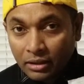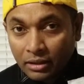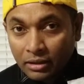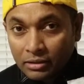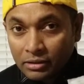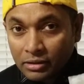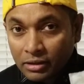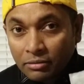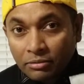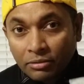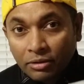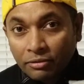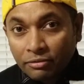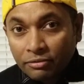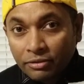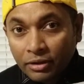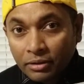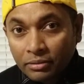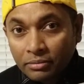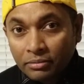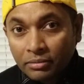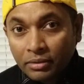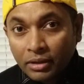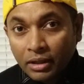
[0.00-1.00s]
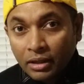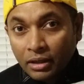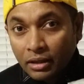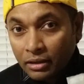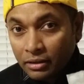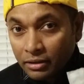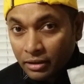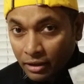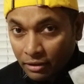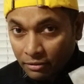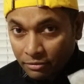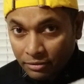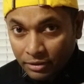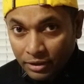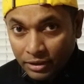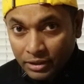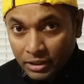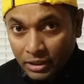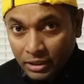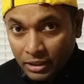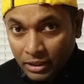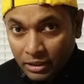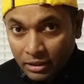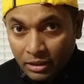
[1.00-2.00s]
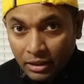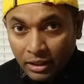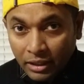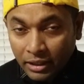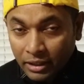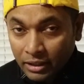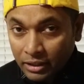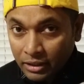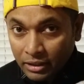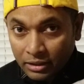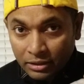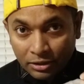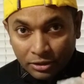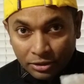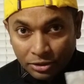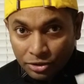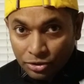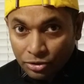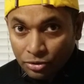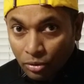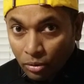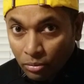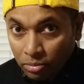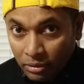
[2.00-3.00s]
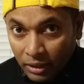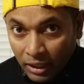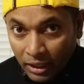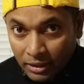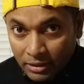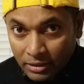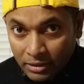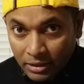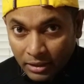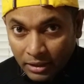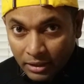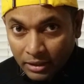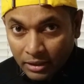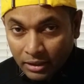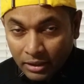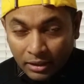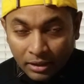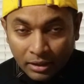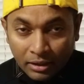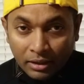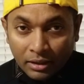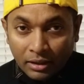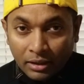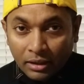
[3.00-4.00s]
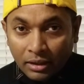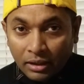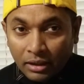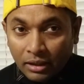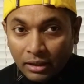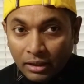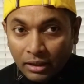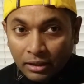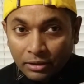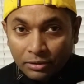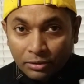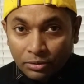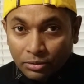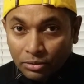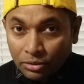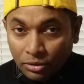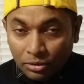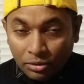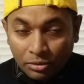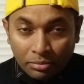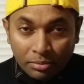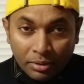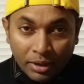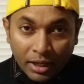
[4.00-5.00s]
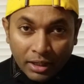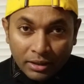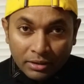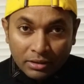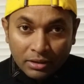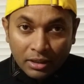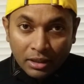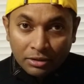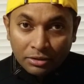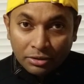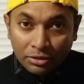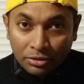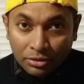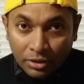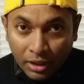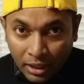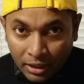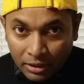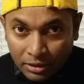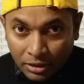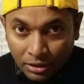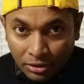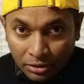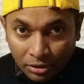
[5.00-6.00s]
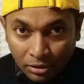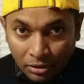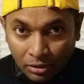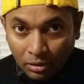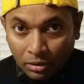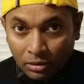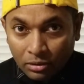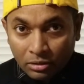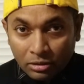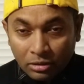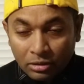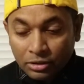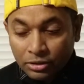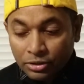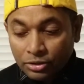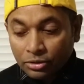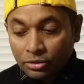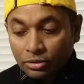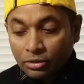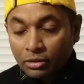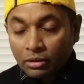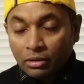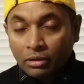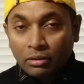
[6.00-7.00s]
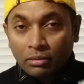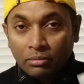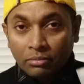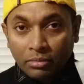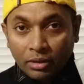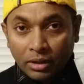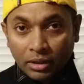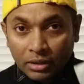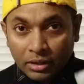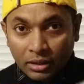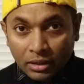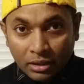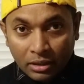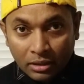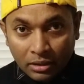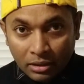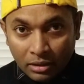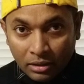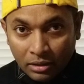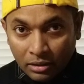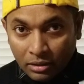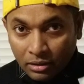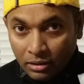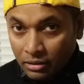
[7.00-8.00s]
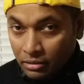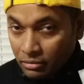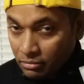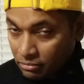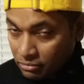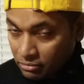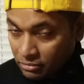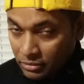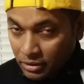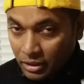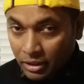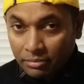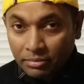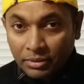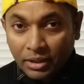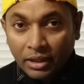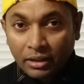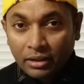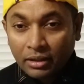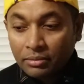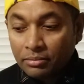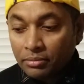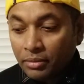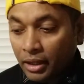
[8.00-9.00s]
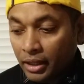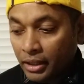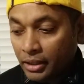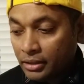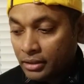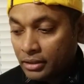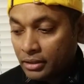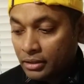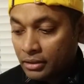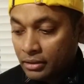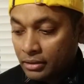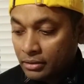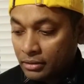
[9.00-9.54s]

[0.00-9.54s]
Some of them, they have written it clearly, there is no plastic. Uh, I don't know the brands that you get in your local store, but keep that in mind.